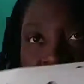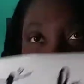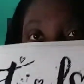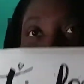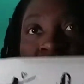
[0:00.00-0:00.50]
them
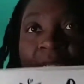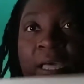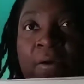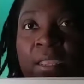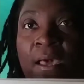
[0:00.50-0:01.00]
stickers
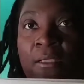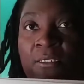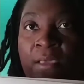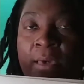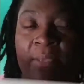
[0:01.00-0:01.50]
now, and I
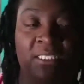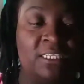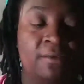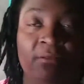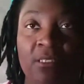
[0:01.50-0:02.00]
also got
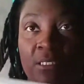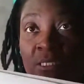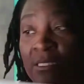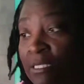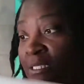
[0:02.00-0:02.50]
myself
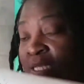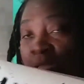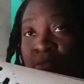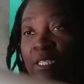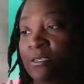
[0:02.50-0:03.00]
the
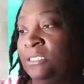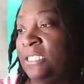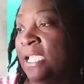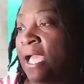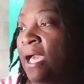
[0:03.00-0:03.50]
same stickers
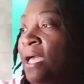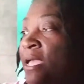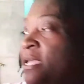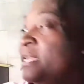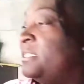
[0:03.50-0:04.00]
they got.
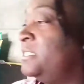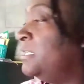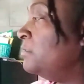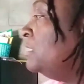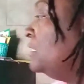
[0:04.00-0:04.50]
So